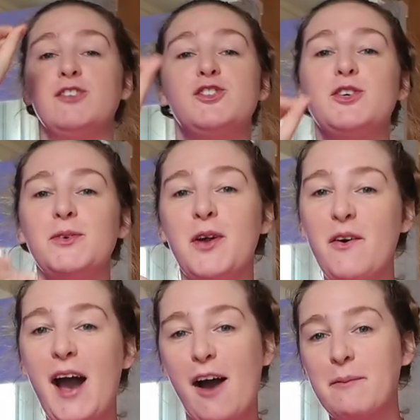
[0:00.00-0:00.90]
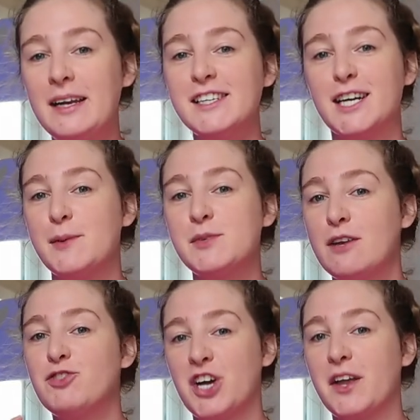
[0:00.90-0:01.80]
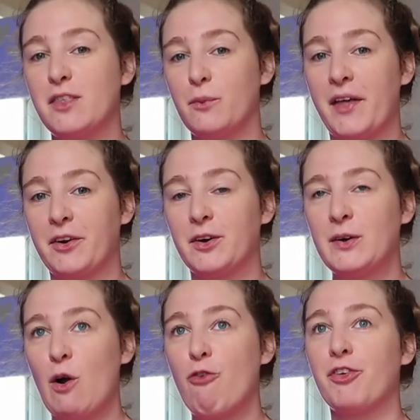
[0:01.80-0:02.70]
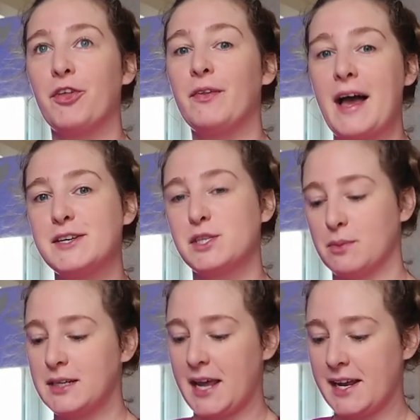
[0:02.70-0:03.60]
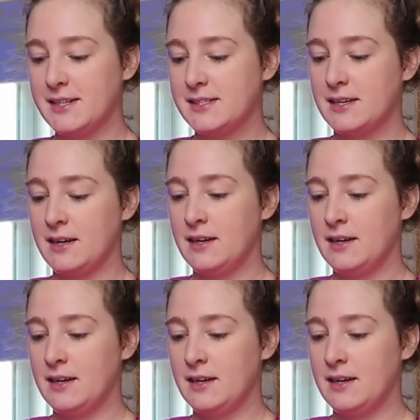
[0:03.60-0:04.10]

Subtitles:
Do you know how many times I've checked the weather over the last 3 days?